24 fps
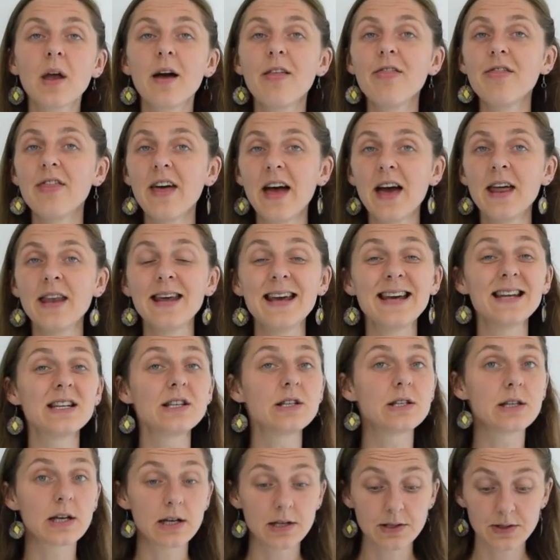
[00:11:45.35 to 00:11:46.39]
then
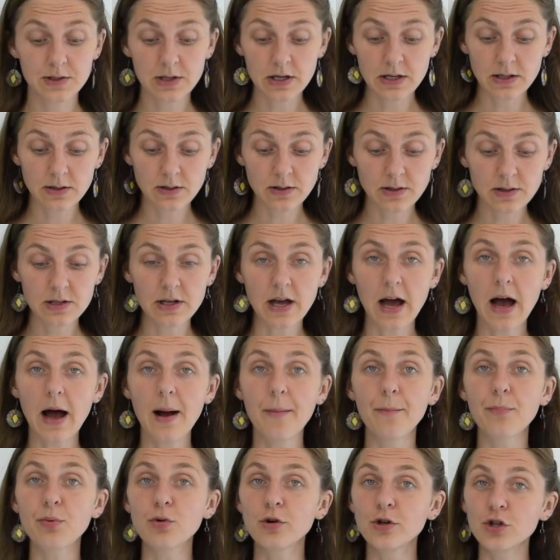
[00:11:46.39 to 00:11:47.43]
it doesn't
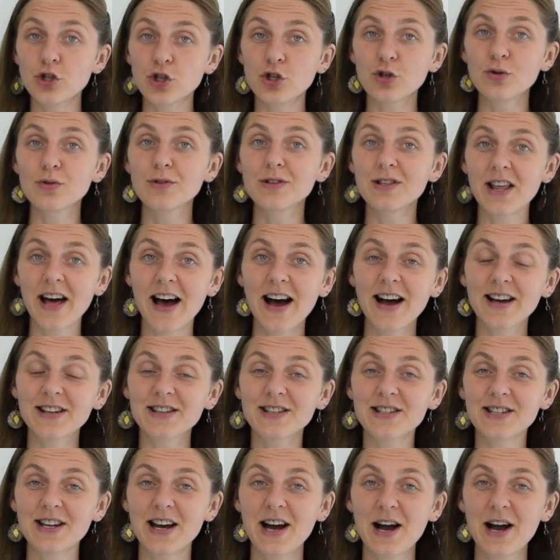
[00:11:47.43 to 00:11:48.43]
produce that